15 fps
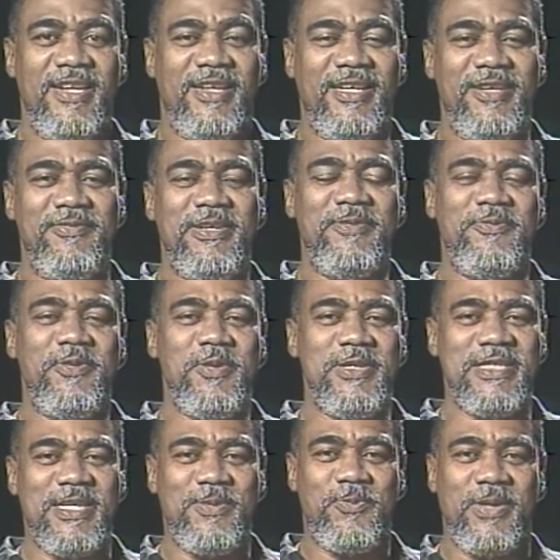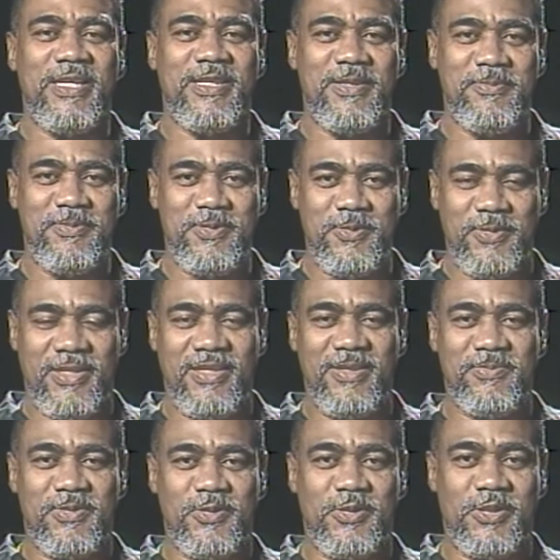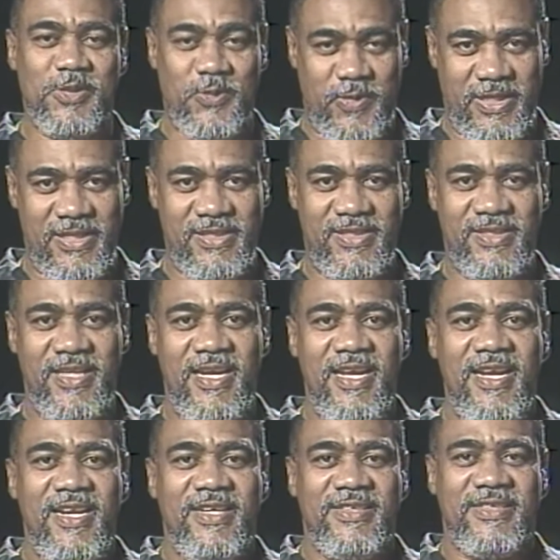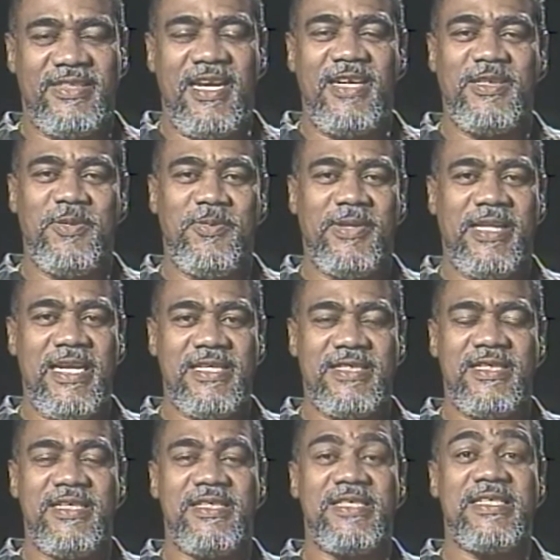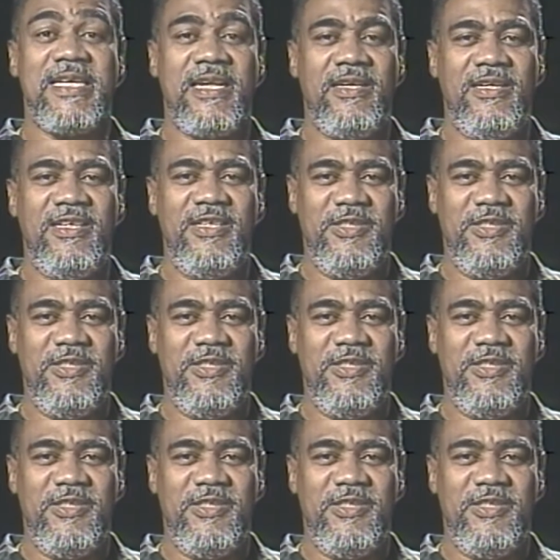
Good evening, viewers, and welcome to Calypso Showcase. Tonight, our guest is Sedley